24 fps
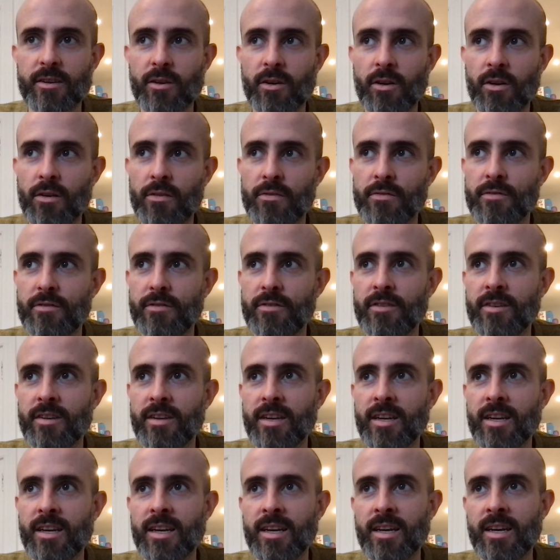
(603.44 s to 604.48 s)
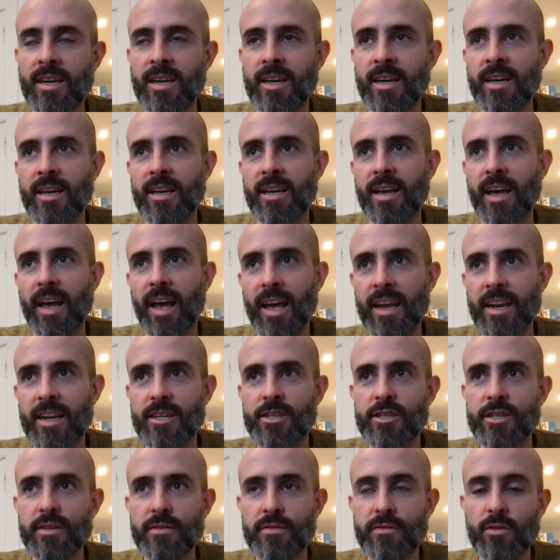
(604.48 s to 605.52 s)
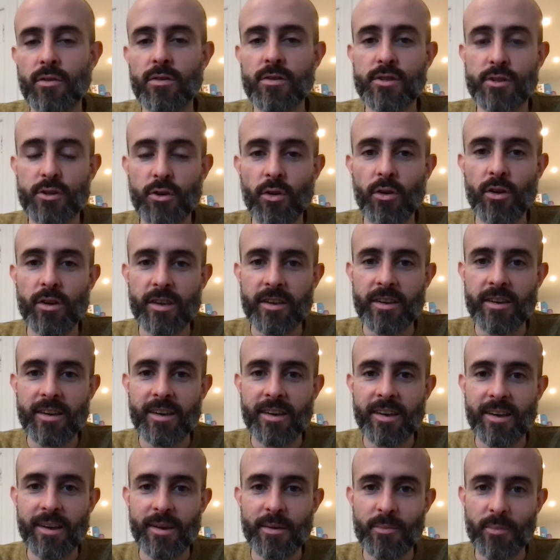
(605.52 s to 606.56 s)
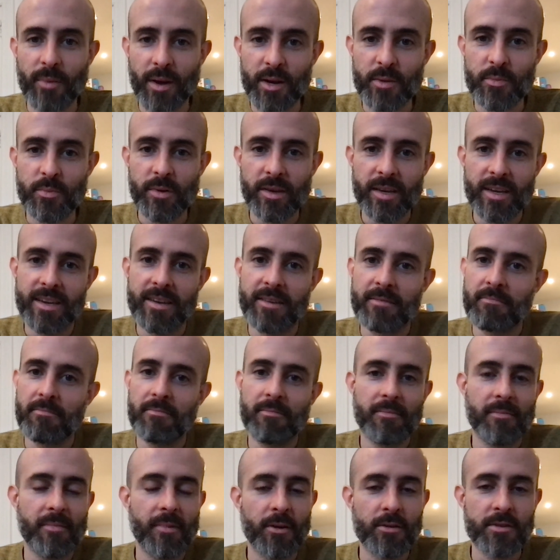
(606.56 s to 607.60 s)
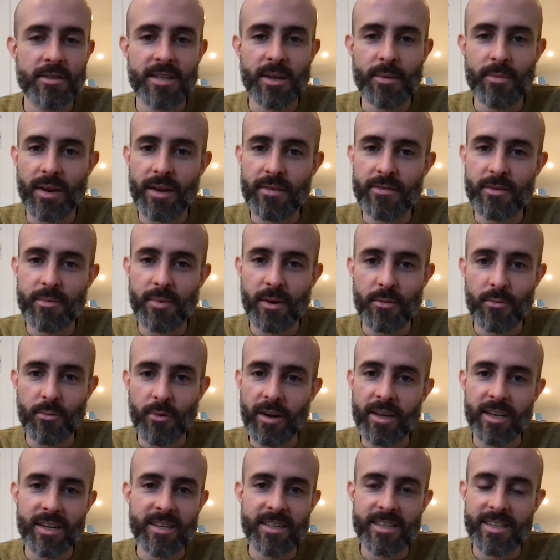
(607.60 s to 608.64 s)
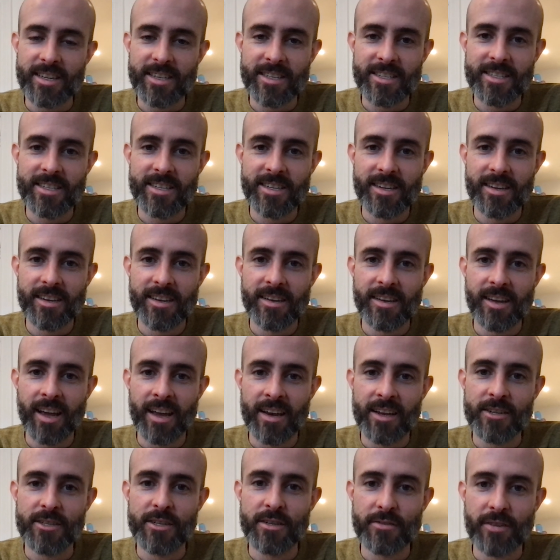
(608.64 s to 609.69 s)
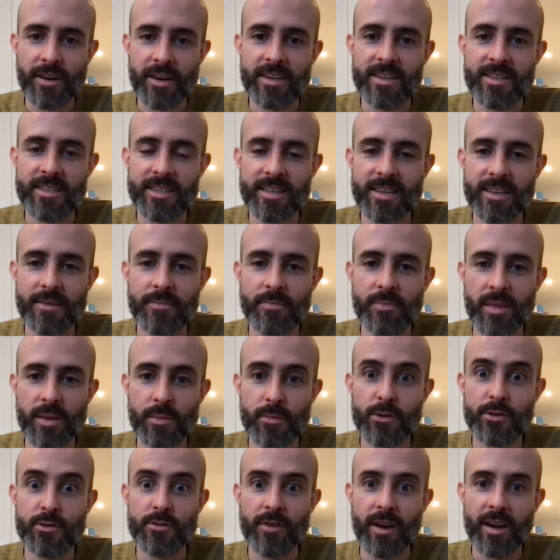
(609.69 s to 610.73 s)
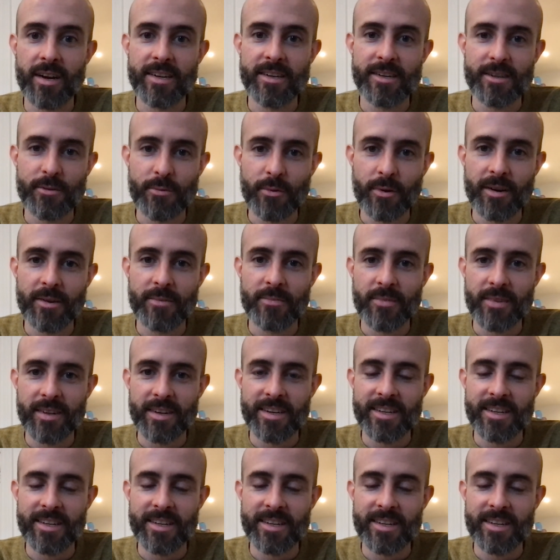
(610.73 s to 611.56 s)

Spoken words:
of energy for joy might be, on some level, my wildest energy fantasy. The most radical one, at